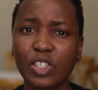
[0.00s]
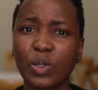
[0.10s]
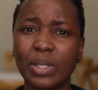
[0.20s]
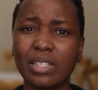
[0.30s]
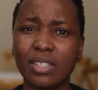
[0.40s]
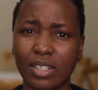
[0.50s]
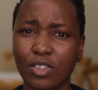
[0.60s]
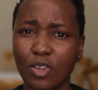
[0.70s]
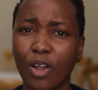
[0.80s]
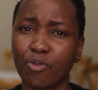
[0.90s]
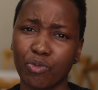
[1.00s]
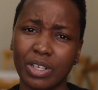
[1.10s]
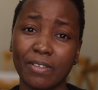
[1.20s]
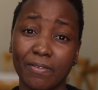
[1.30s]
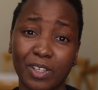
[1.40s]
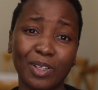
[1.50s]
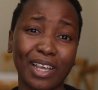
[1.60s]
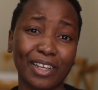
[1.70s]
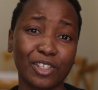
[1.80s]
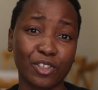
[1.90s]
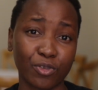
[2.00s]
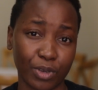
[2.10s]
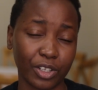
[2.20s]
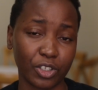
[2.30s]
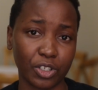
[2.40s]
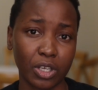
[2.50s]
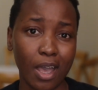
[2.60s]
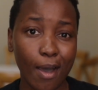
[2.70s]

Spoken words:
so it did not really feel like a stretch.